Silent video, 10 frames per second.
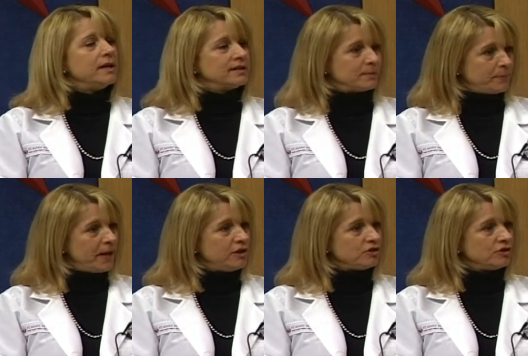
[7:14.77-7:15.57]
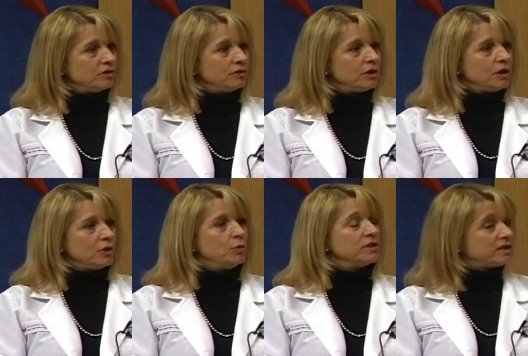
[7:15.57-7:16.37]
is a patient
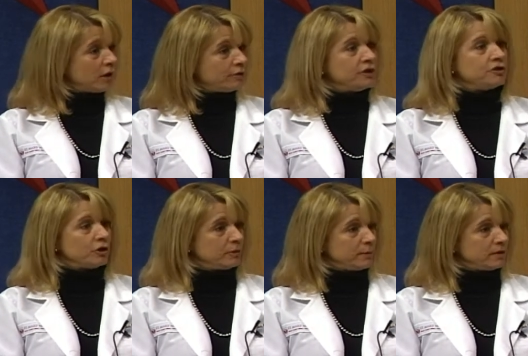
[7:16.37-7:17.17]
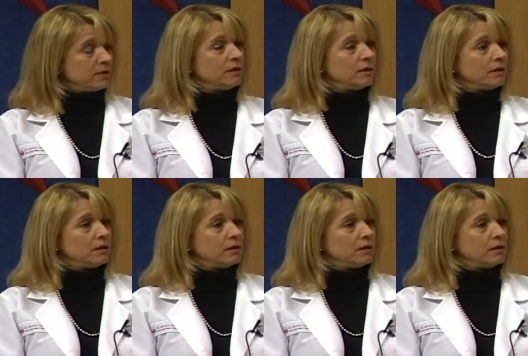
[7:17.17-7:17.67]
who is self-determined,